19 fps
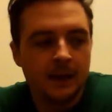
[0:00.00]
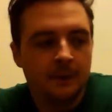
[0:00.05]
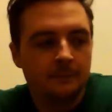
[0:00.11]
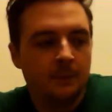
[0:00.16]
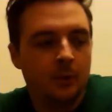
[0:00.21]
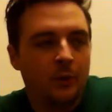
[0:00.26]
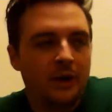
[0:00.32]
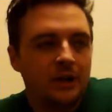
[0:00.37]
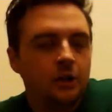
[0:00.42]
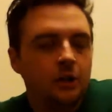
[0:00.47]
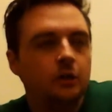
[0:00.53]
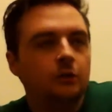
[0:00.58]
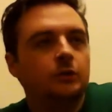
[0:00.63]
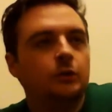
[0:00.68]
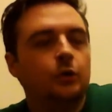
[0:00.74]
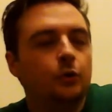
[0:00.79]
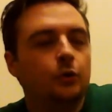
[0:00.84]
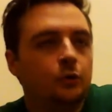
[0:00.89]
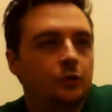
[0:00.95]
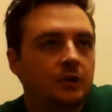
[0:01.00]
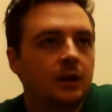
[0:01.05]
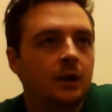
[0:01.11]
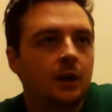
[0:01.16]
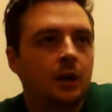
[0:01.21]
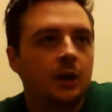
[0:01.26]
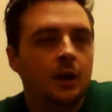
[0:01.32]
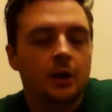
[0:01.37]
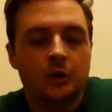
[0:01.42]
But when you use,
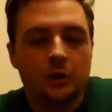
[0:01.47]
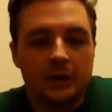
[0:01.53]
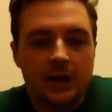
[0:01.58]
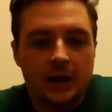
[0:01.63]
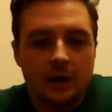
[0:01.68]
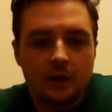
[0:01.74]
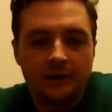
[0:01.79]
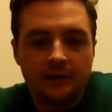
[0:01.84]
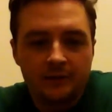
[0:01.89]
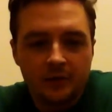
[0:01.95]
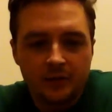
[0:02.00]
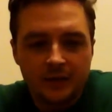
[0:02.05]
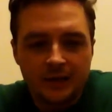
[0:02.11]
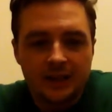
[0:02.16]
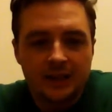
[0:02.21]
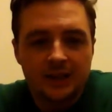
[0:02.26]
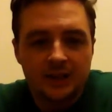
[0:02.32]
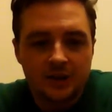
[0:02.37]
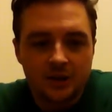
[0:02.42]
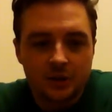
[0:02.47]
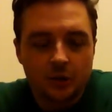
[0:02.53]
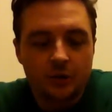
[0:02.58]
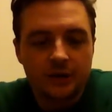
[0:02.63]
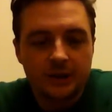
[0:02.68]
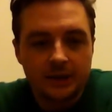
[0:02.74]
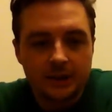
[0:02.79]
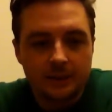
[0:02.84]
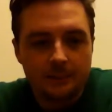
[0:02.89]
so now if you're telling a
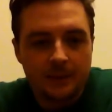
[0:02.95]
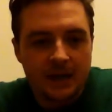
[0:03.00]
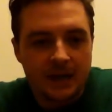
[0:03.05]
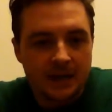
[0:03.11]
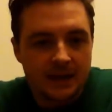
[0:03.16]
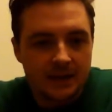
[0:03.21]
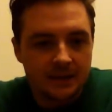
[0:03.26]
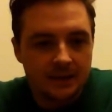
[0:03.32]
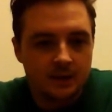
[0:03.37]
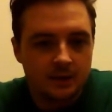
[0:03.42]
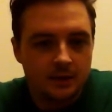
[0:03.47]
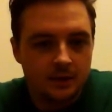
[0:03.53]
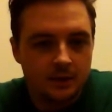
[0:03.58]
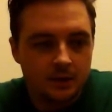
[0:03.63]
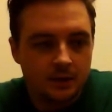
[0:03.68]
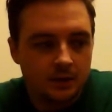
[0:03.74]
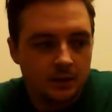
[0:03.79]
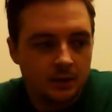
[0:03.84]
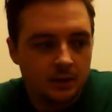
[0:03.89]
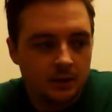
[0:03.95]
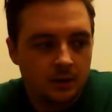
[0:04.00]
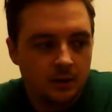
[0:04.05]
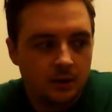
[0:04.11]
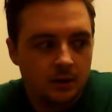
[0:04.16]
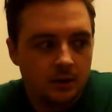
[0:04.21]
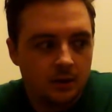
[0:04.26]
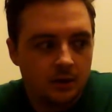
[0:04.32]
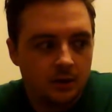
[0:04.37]
story in the past,
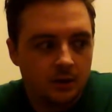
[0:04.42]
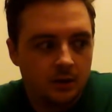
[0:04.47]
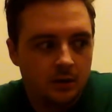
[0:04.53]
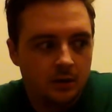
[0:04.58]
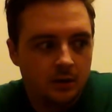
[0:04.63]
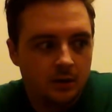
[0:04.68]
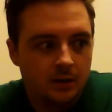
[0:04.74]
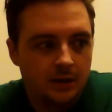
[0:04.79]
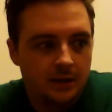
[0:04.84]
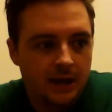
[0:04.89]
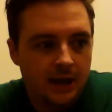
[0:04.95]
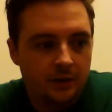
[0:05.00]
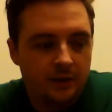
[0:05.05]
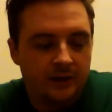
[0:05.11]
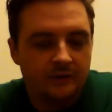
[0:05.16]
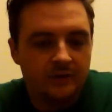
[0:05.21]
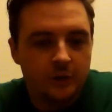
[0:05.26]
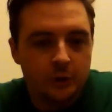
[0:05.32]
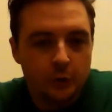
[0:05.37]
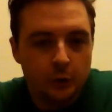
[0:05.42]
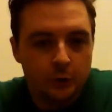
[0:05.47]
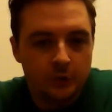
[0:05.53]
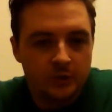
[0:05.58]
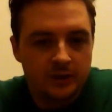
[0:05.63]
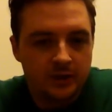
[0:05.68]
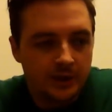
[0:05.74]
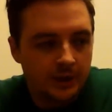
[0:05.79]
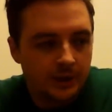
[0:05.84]
now if you
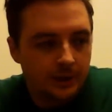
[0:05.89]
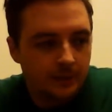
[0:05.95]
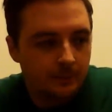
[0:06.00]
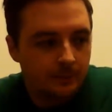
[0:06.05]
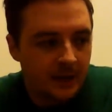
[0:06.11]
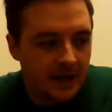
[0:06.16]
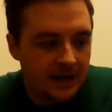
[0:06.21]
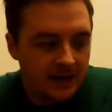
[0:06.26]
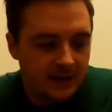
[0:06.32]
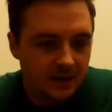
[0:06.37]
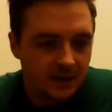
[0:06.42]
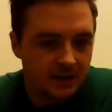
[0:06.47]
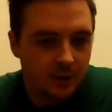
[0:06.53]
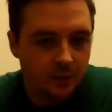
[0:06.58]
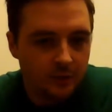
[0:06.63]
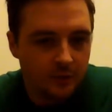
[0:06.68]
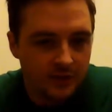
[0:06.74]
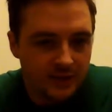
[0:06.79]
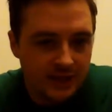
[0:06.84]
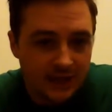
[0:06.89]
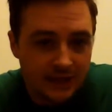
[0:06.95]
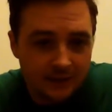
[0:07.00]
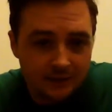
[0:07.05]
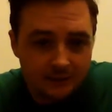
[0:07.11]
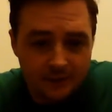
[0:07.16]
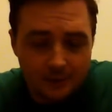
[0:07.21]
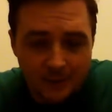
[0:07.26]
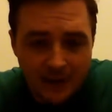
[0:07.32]
use the past continuous
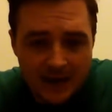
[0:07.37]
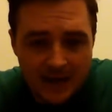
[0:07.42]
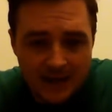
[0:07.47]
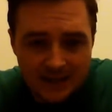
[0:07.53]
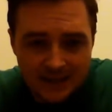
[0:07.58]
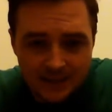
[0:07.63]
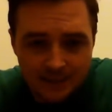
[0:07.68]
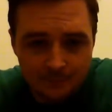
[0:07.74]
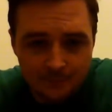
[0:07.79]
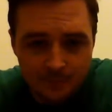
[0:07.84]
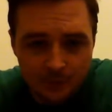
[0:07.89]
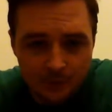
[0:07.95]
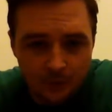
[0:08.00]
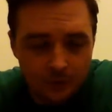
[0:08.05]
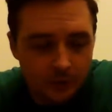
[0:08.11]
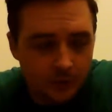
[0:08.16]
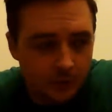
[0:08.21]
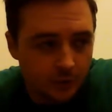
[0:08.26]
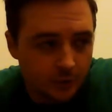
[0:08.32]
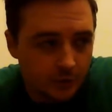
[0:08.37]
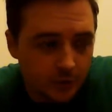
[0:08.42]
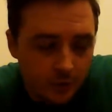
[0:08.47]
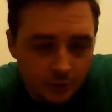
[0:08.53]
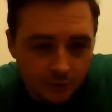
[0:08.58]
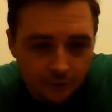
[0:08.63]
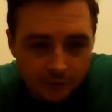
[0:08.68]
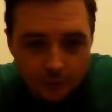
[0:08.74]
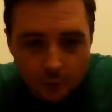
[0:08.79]
and the past simple,
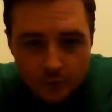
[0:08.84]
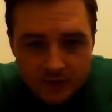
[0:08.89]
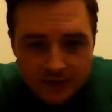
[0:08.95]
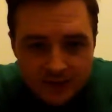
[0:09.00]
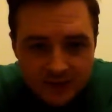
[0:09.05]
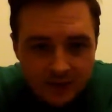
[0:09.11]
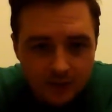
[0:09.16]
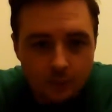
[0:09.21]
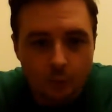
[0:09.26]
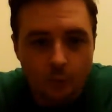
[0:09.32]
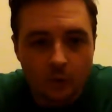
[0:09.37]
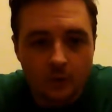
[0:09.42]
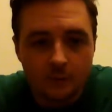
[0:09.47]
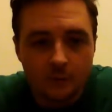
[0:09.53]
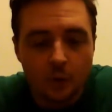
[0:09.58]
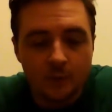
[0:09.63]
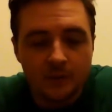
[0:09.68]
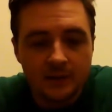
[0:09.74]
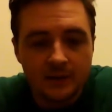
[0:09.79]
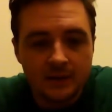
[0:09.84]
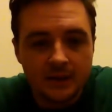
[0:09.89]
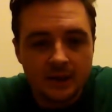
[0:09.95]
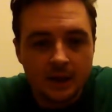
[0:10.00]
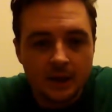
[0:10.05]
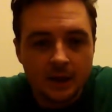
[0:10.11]
you're focusing on one moment.